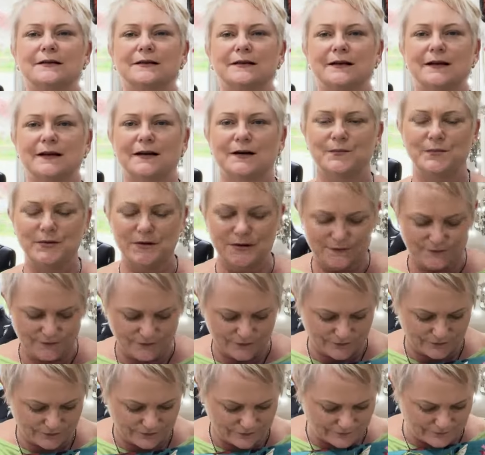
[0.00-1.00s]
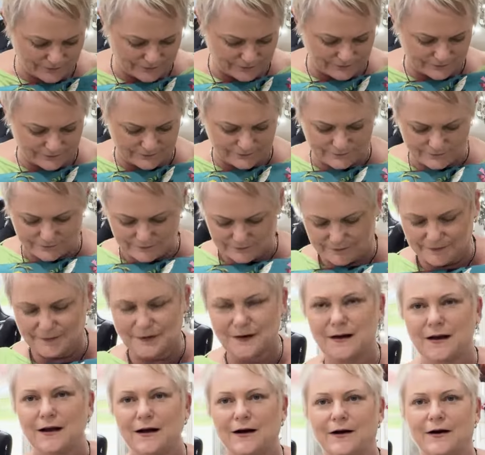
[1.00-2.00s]
in a pinafore?
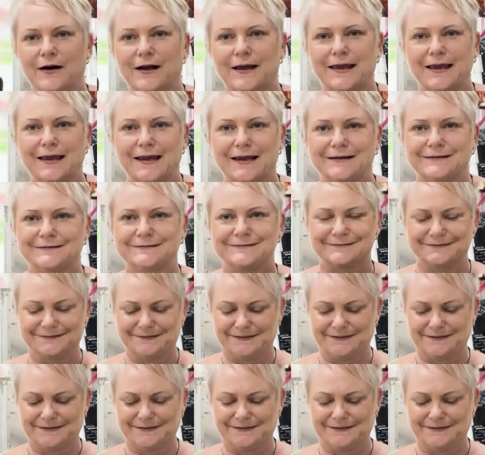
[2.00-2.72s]
I can.